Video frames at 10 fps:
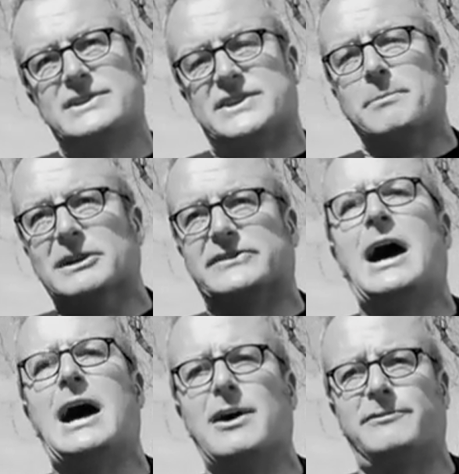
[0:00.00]
symbol to
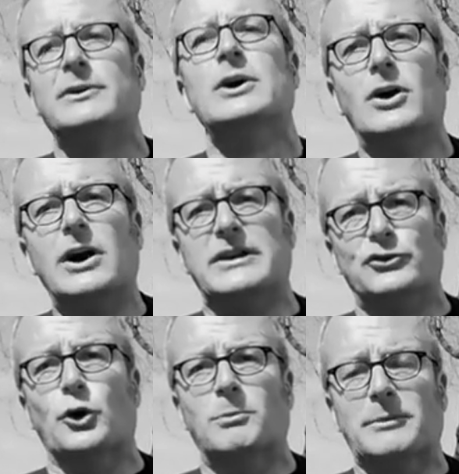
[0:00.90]
have
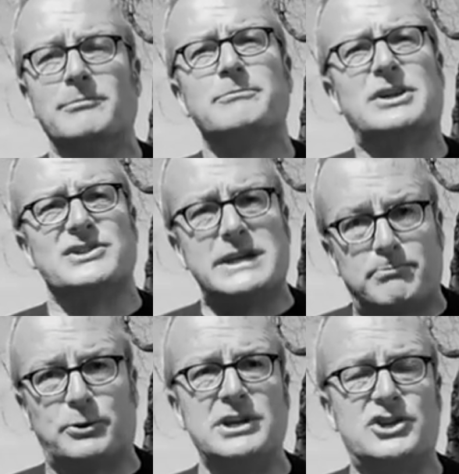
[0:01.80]
in Dublin, because he
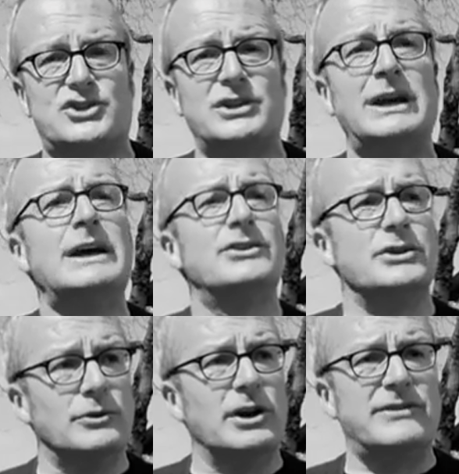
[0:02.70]
preached the
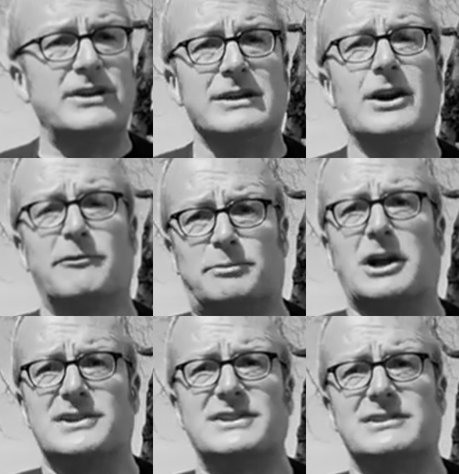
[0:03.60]
uniting of
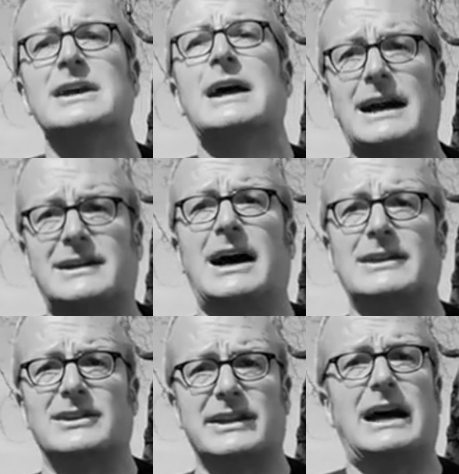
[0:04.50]
Protestant and
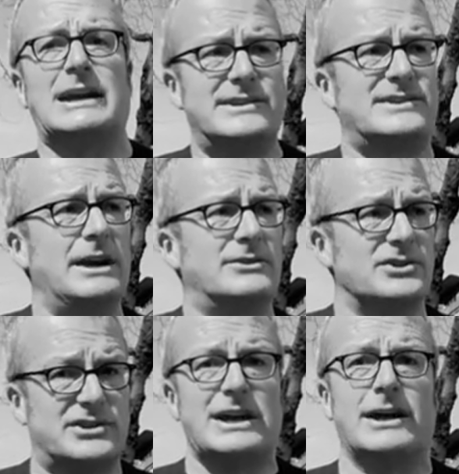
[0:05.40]
Catholic and
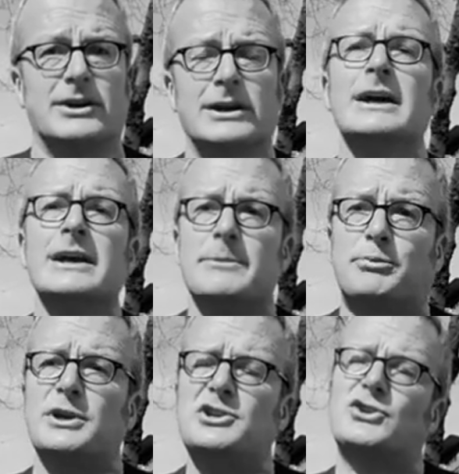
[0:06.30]
dissenter together. He
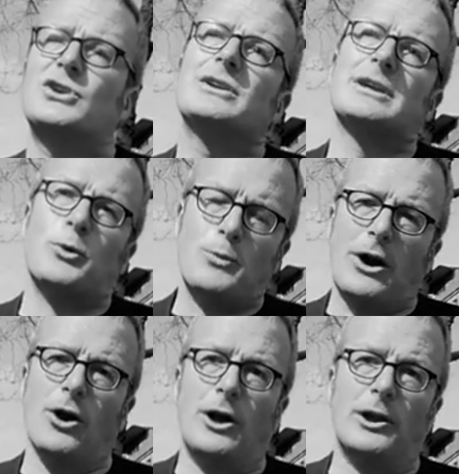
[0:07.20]
preached that we
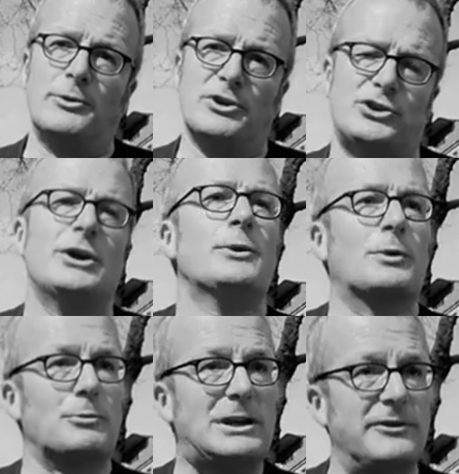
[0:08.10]
were all Irish,
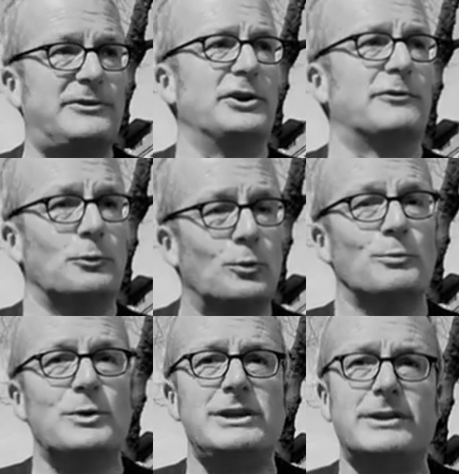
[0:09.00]
whether we lived here for
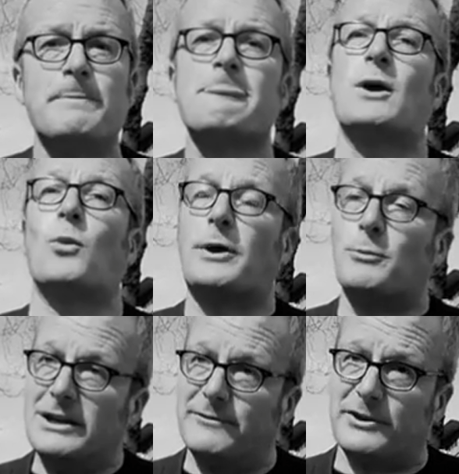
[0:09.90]
1 week or whether
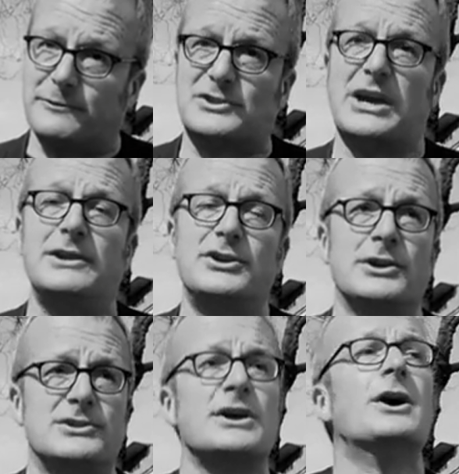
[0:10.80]
we lived here for 10
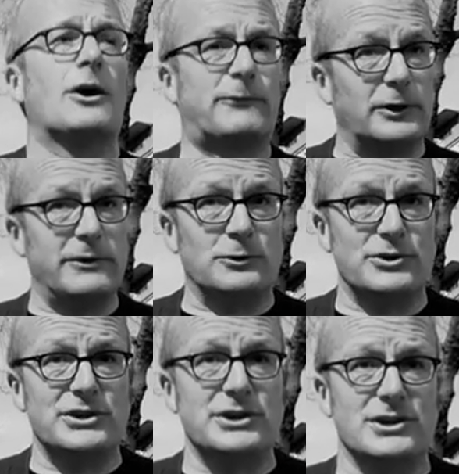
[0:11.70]
years or
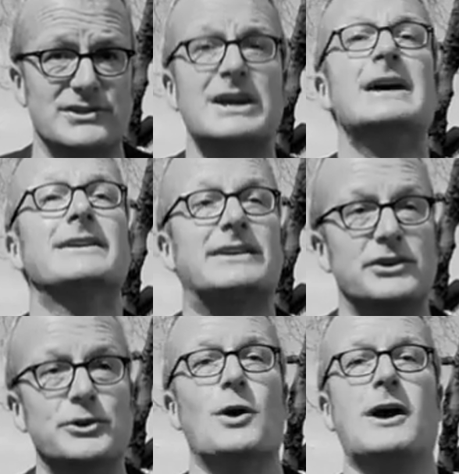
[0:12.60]
500 years,
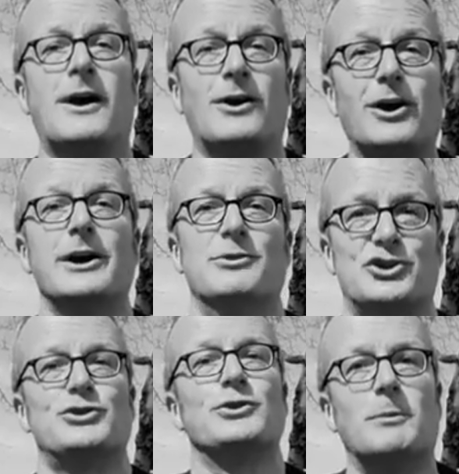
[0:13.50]
that you are
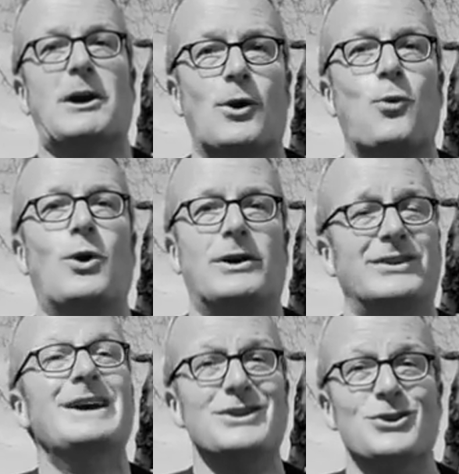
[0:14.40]
Irish, no matter what
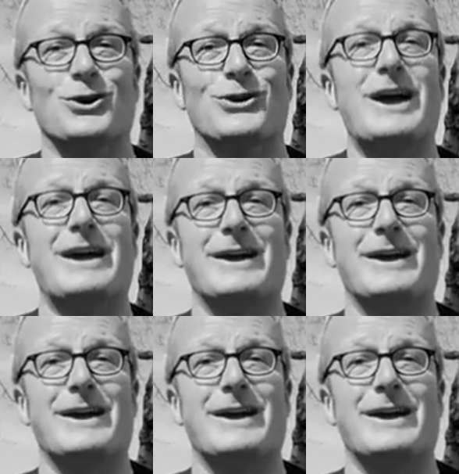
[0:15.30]
your